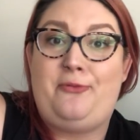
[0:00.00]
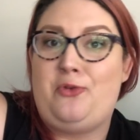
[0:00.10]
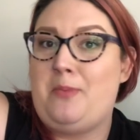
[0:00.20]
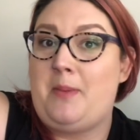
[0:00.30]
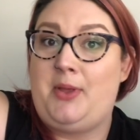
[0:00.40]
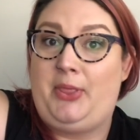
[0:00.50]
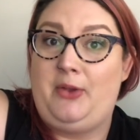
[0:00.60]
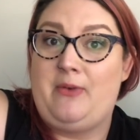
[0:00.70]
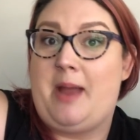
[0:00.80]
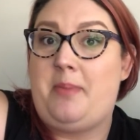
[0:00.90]
before my
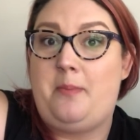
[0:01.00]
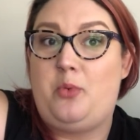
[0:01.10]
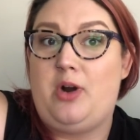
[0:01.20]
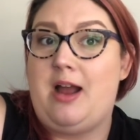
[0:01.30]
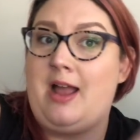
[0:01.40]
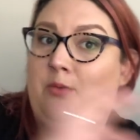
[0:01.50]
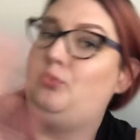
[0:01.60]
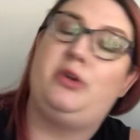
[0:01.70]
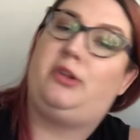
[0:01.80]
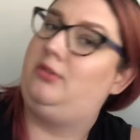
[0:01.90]
monthly wrap up where I
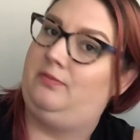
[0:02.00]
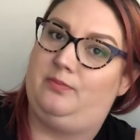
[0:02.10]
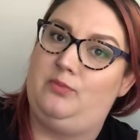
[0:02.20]
will